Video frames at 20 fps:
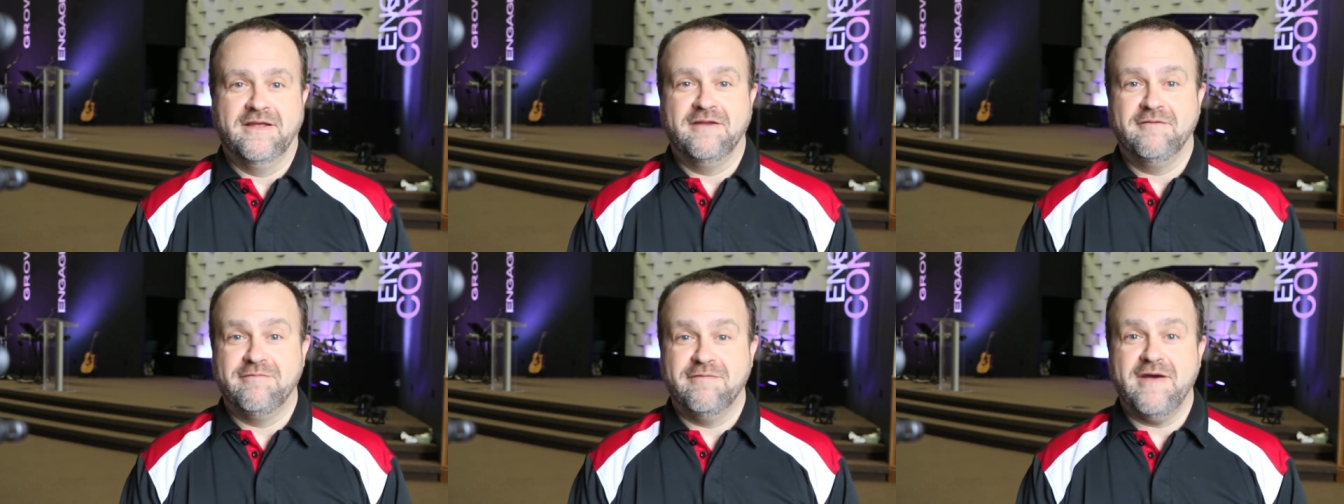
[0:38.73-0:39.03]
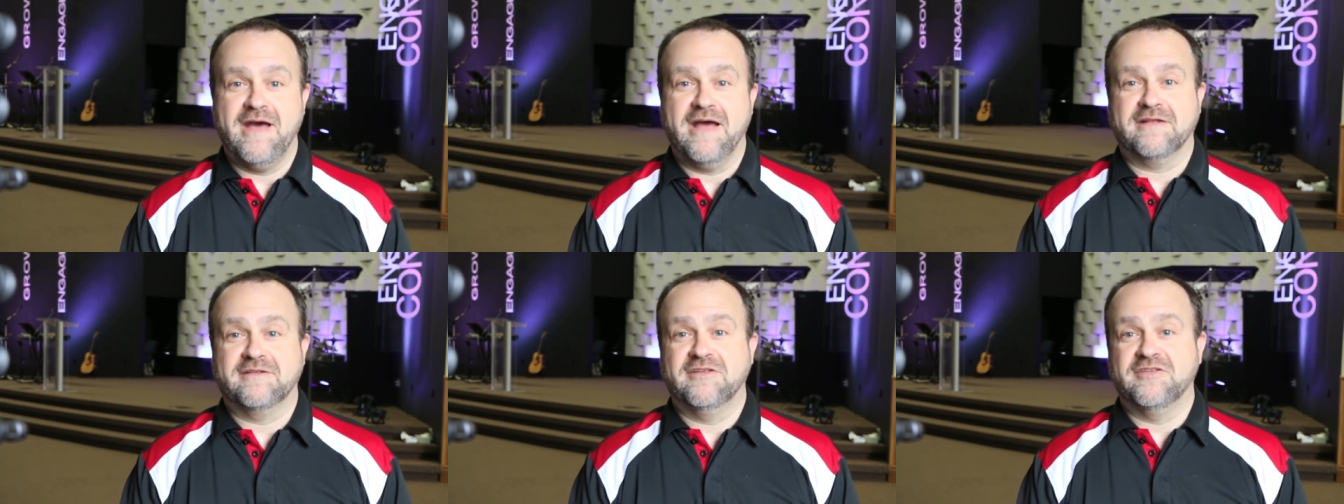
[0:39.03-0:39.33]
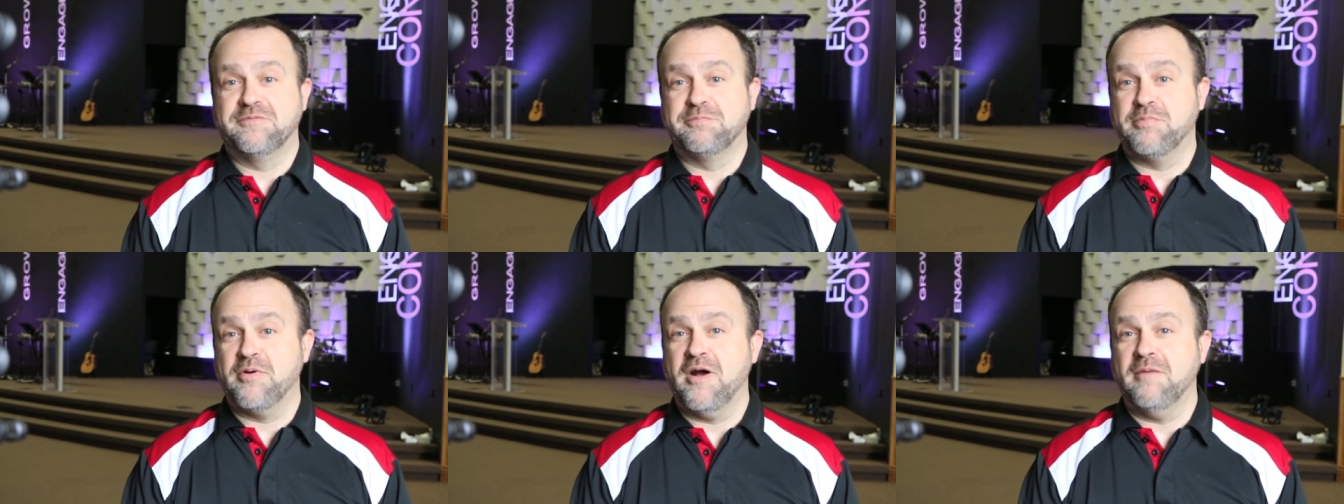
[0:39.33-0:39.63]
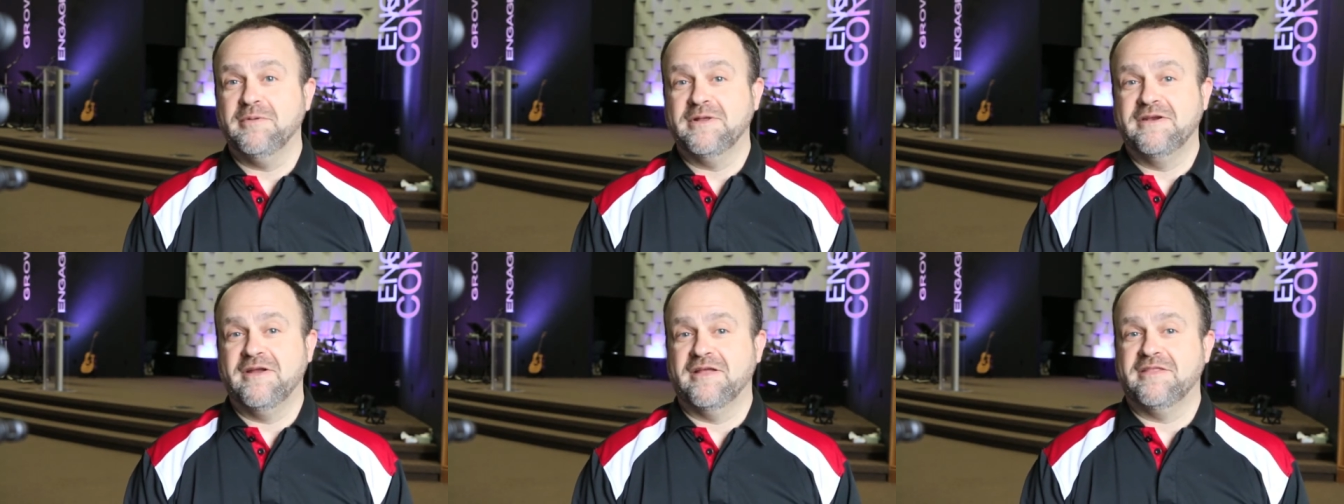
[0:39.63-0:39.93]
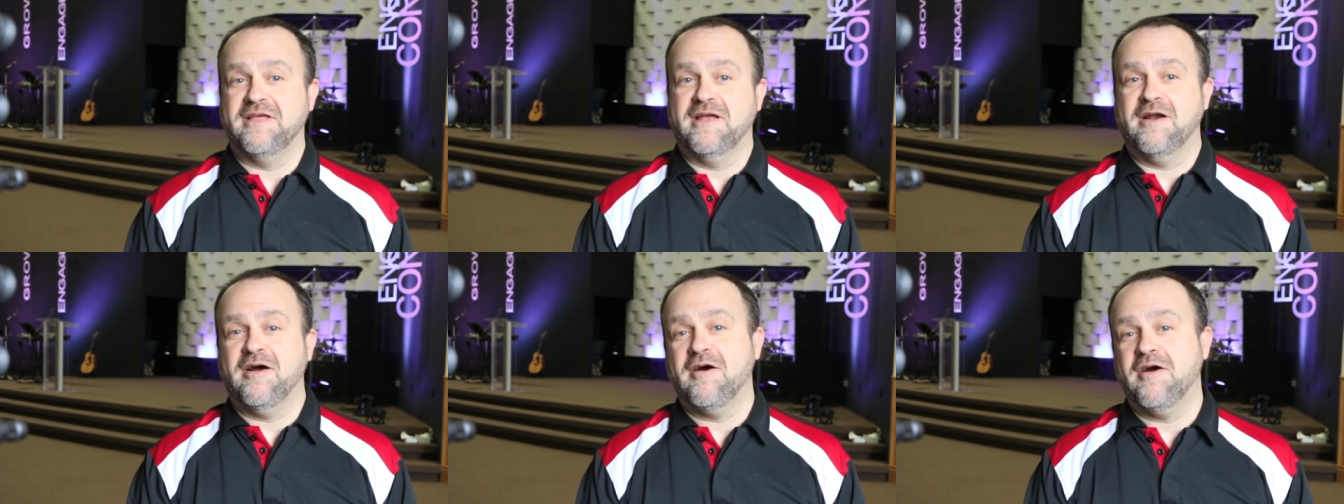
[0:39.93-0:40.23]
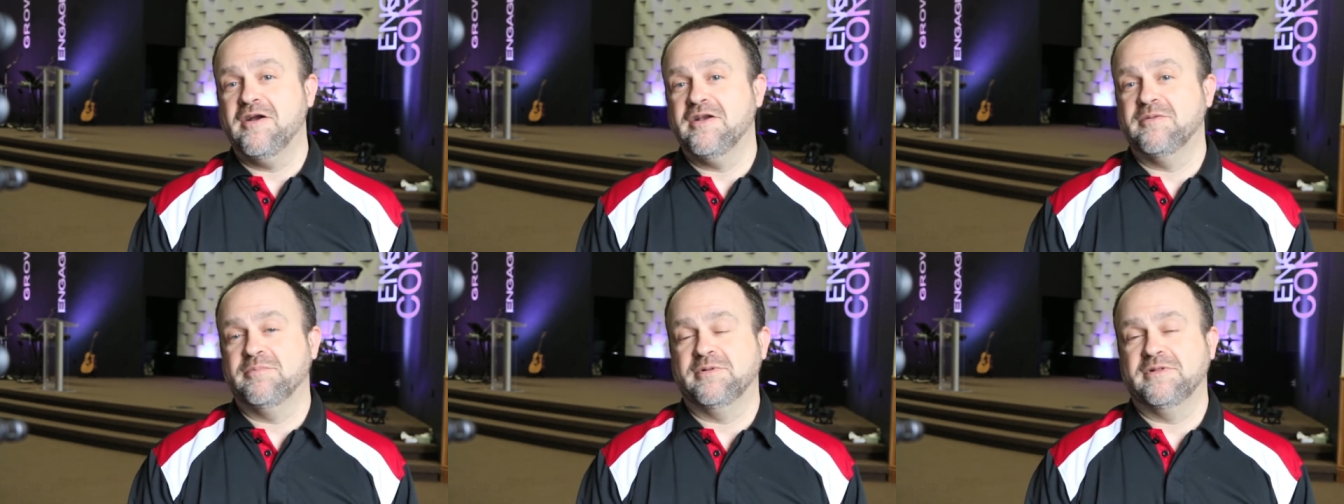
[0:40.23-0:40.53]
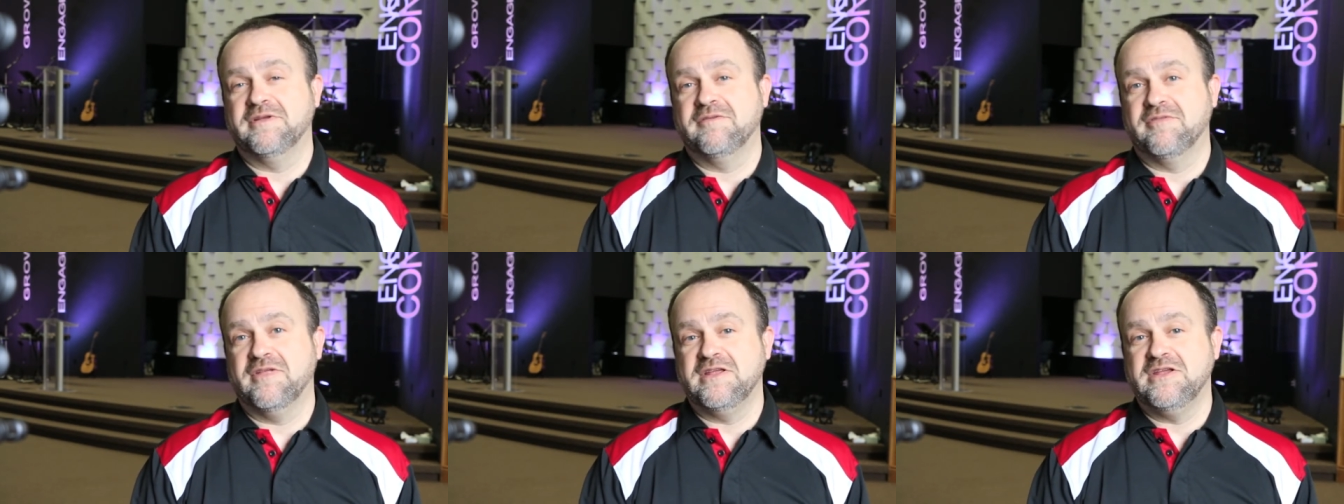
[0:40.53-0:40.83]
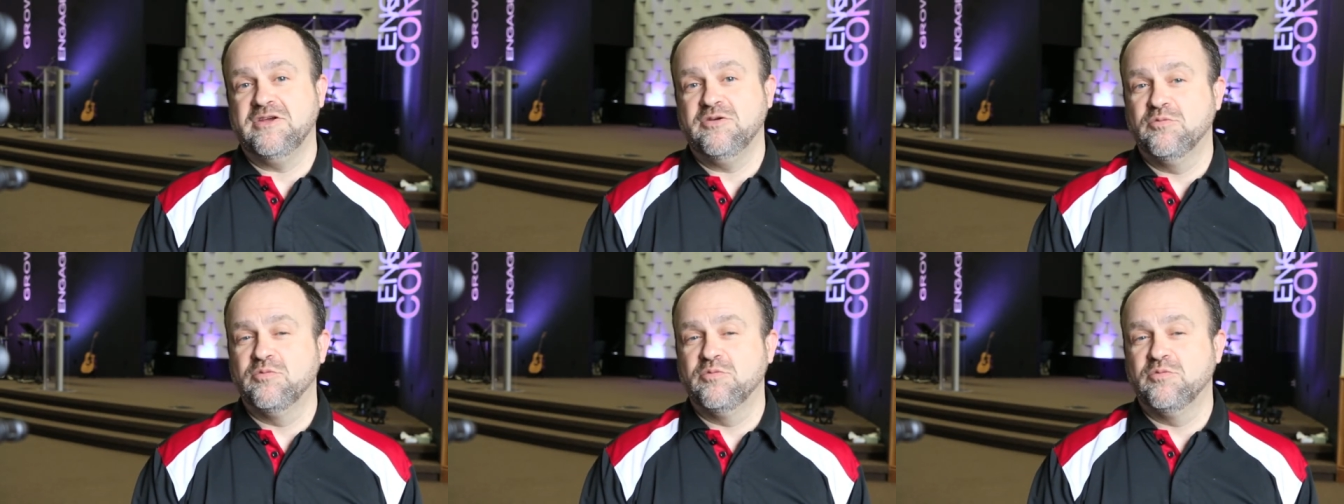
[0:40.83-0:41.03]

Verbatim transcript: In fact, it's probably not that hard to believe that